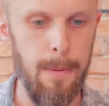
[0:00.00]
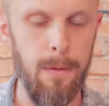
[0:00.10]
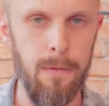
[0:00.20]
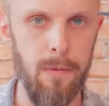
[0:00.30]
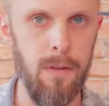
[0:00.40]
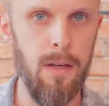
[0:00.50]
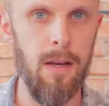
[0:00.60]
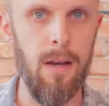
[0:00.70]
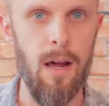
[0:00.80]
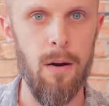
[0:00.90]
If you've only
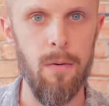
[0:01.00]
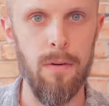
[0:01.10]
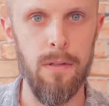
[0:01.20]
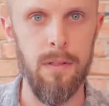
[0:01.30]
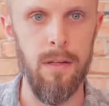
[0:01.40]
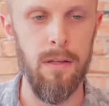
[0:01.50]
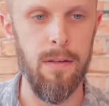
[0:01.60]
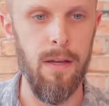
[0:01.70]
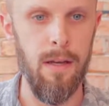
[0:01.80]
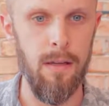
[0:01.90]
got an hour to study a
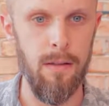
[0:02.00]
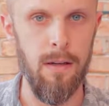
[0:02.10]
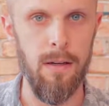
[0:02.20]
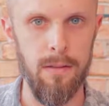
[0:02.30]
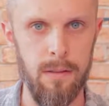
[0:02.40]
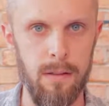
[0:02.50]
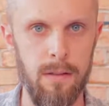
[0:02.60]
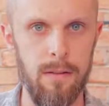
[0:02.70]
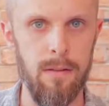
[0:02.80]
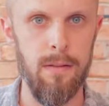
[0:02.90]
day, yeah, it's going
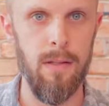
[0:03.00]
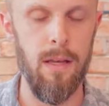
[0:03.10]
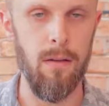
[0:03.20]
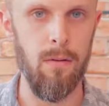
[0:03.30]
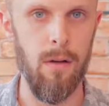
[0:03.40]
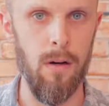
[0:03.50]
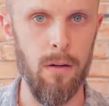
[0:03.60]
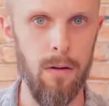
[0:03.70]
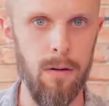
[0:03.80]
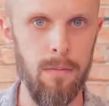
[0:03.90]
to take you
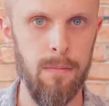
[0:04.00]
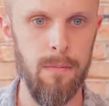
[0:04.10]
longer.